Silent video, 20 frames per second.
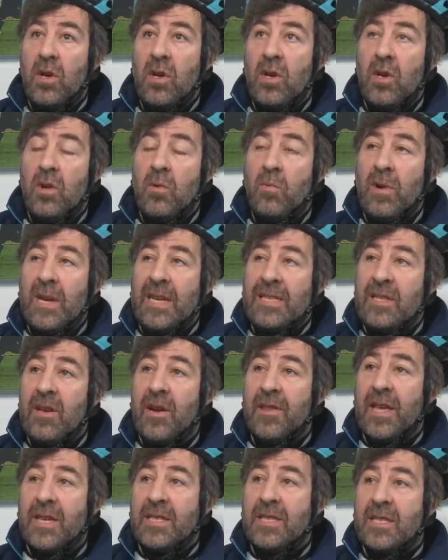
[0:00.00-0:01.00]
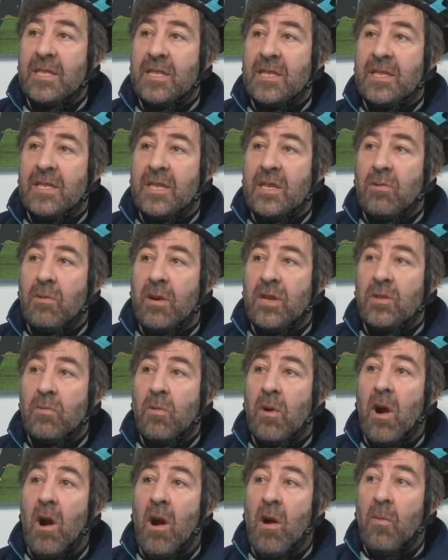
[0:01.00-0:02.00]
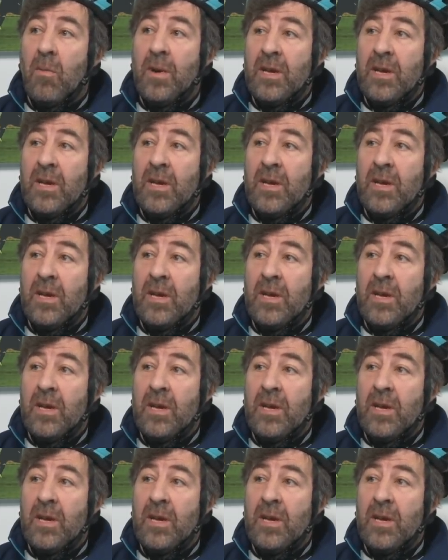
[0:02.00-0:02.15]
Uh, it's not that situation where uh,